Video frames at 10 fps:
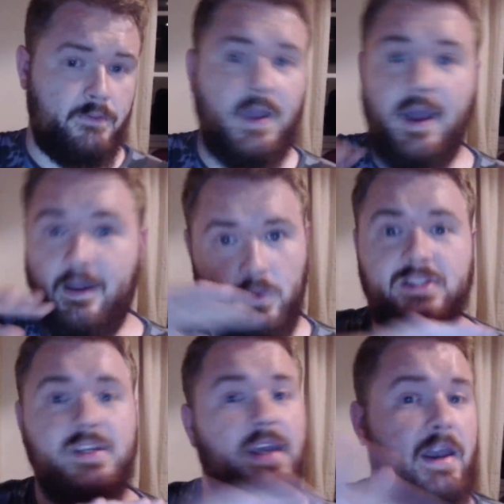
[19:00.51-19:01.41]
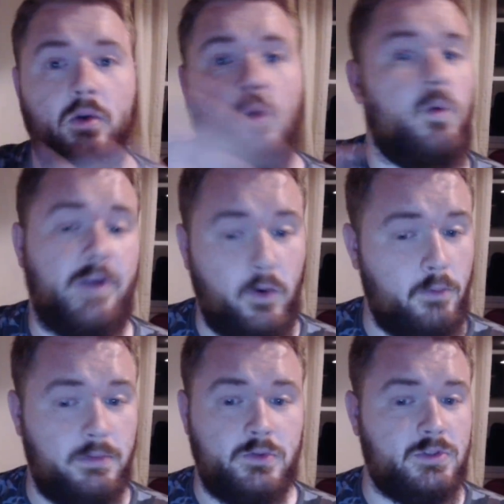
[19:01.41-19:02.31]
And once again, all that
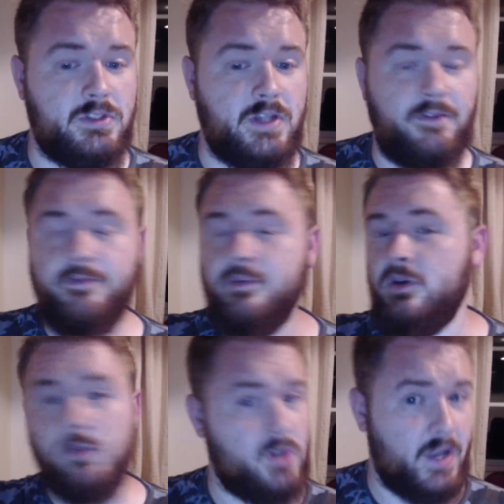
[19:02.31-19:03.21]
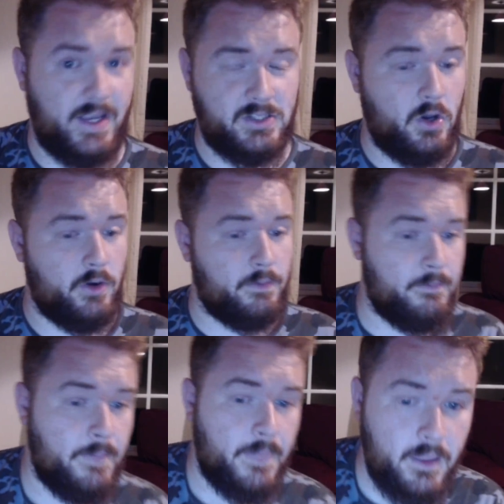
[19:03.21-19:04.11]
orbital stuff looks like it's gone.
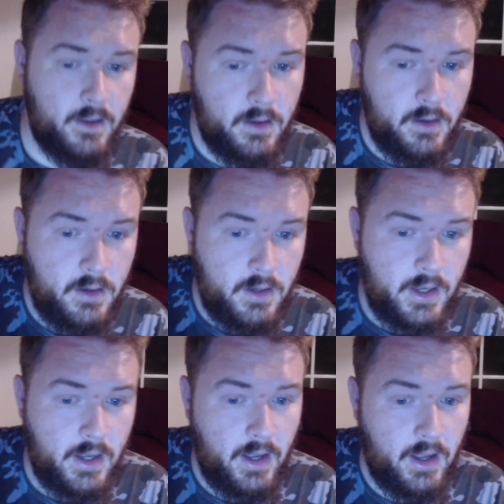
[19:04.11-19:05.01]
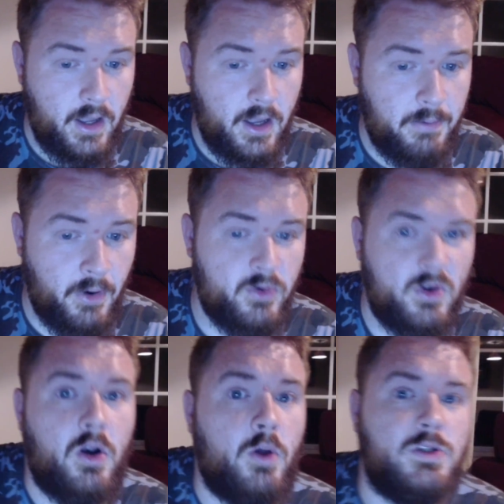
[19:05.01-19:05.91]
Opponent
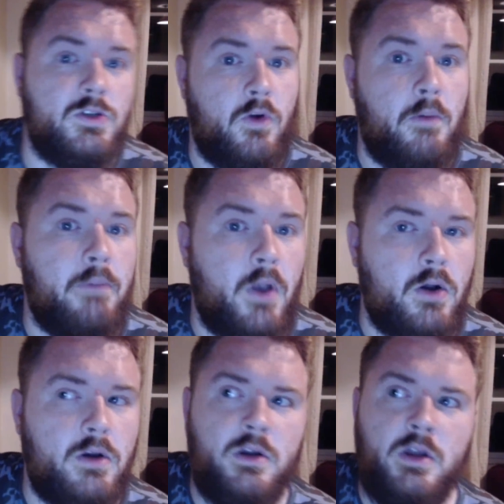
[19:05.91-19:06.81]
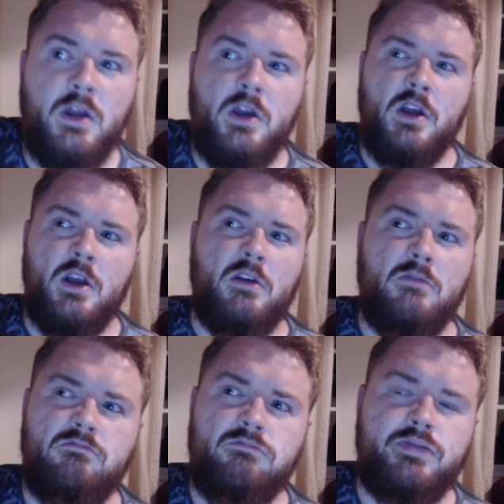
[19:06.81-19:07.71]
closer on block.
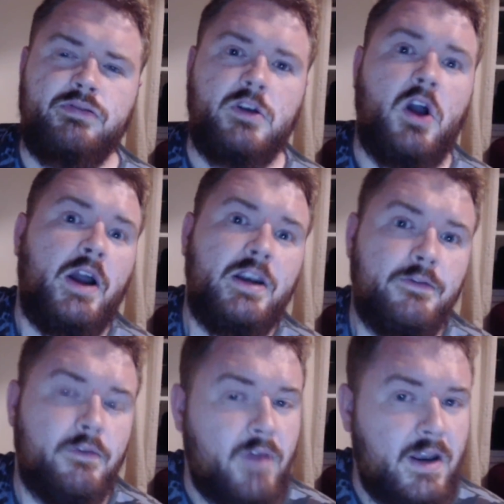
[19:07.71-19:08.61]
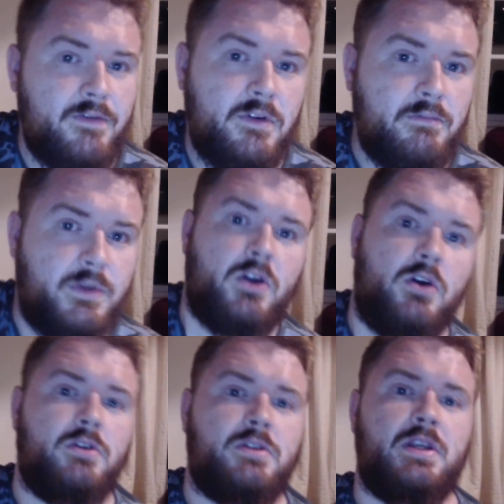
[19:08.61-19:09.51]
Kind of irrelevant,
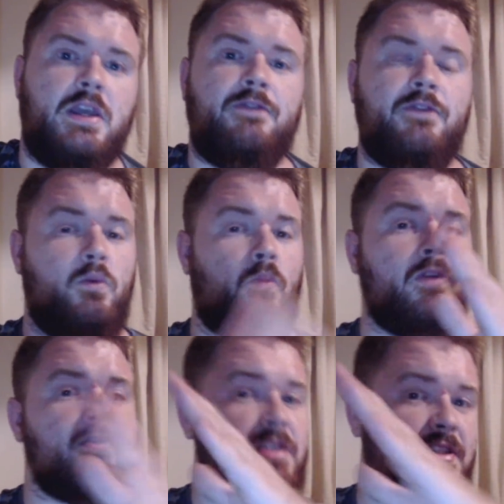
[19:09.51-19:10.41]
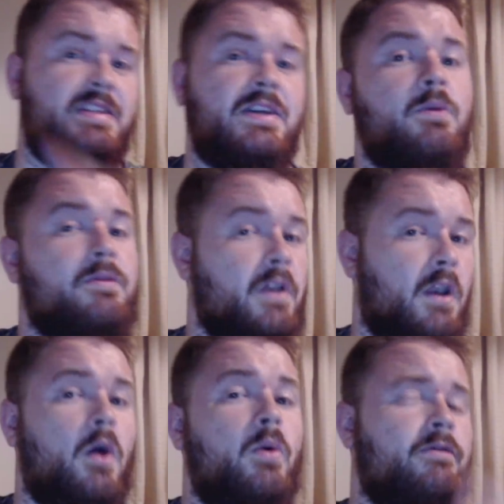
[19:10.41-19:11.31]
because if you wanted to deal with the
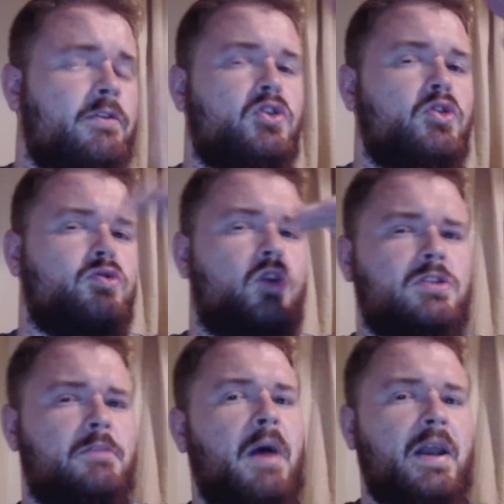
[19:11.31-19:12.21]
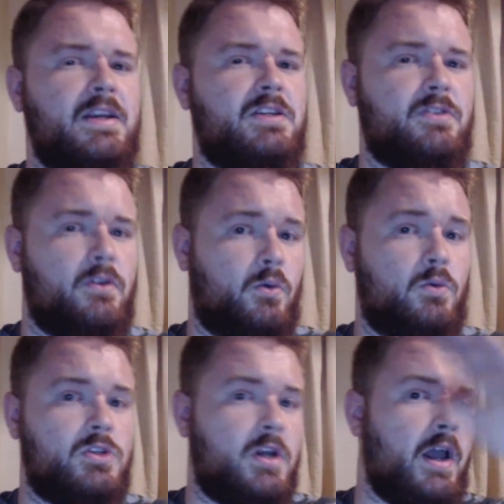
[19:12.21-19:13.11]
low, if you choose not to punish the
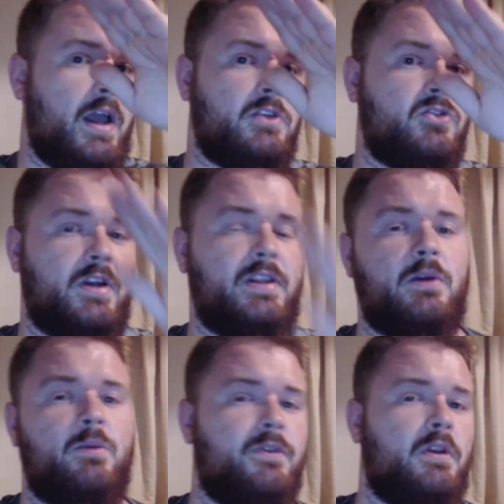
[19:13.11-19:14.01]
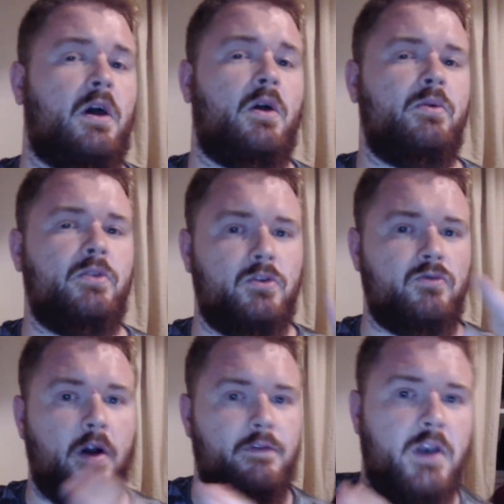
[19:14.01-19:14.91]
launcher and try and deal with the low, you'd
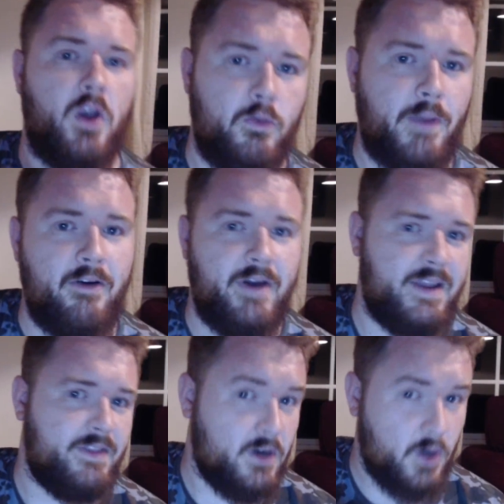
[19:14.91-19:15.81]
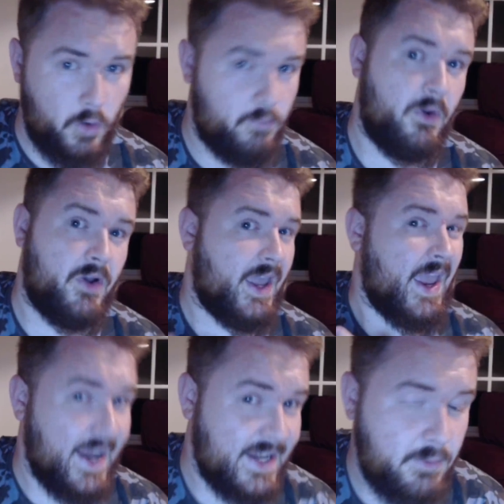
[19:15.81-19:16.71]
rather low parry it than low block it
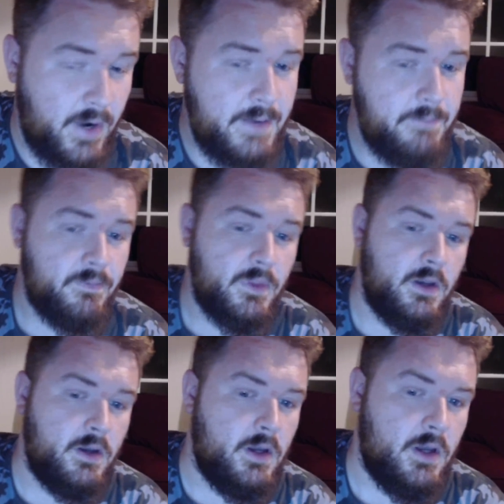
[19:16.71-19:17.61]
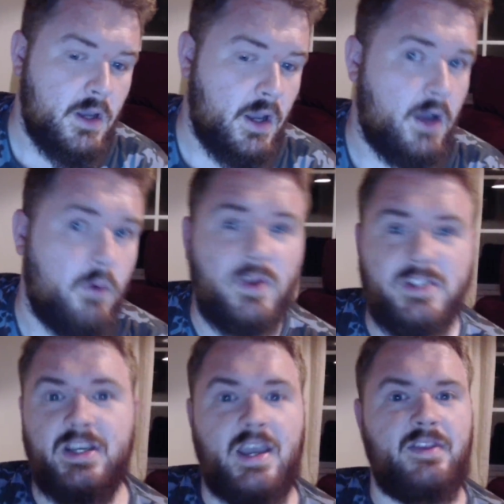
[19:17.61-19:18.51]
anyway.
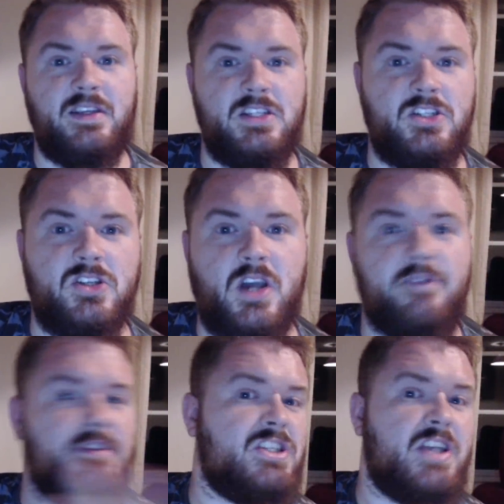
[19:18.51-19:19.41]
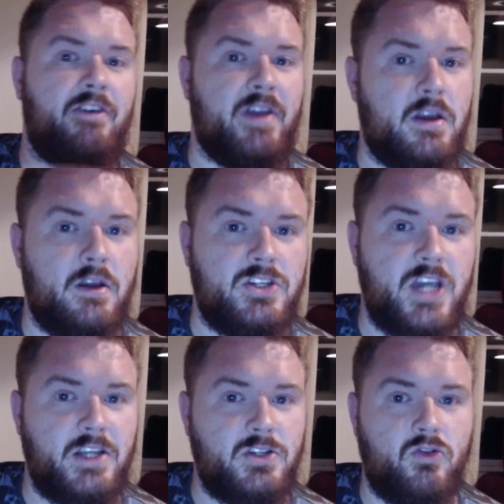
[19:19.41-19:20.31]
Once again, this is just kind of a generic
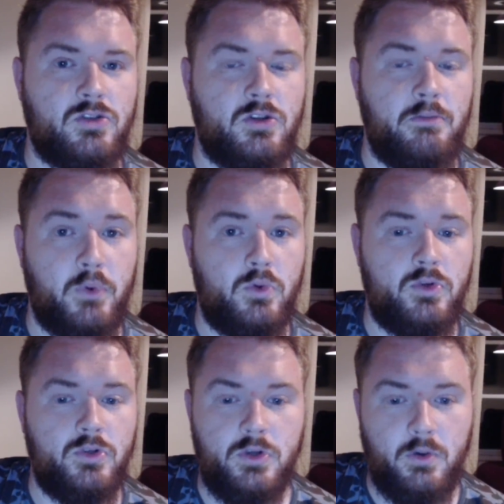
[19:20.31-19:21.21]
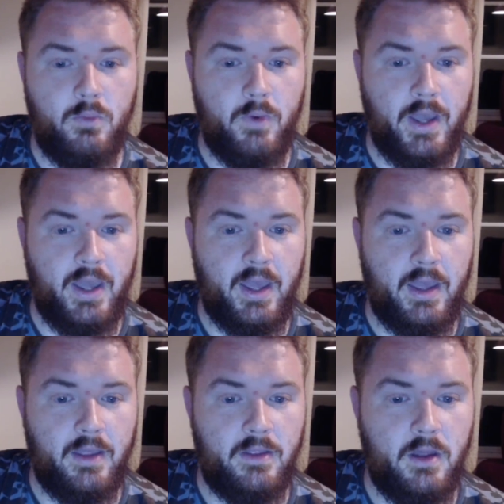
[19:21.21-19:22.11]
change across the board where
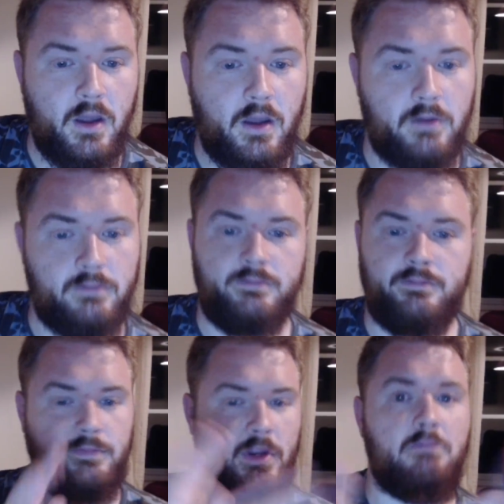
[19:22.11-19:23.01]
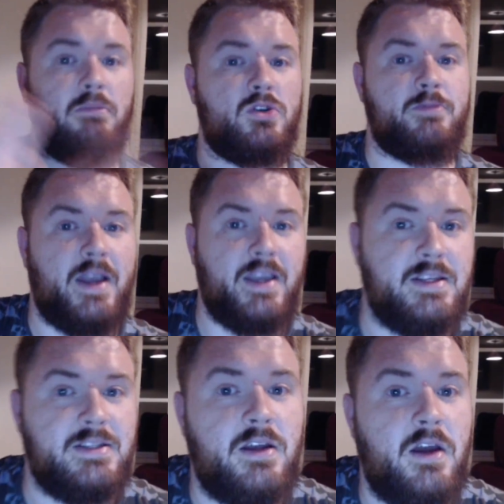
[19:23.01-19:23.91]
pushback
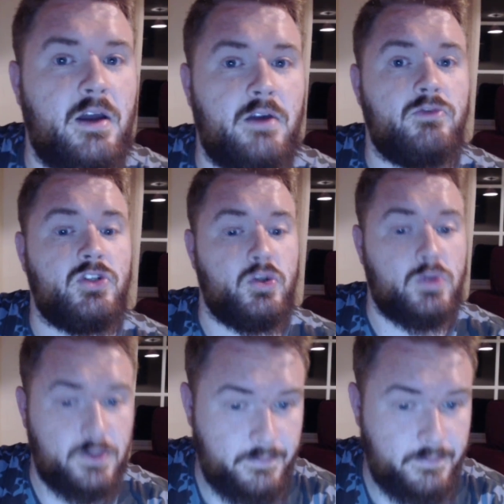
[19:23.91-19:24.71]
is reduced.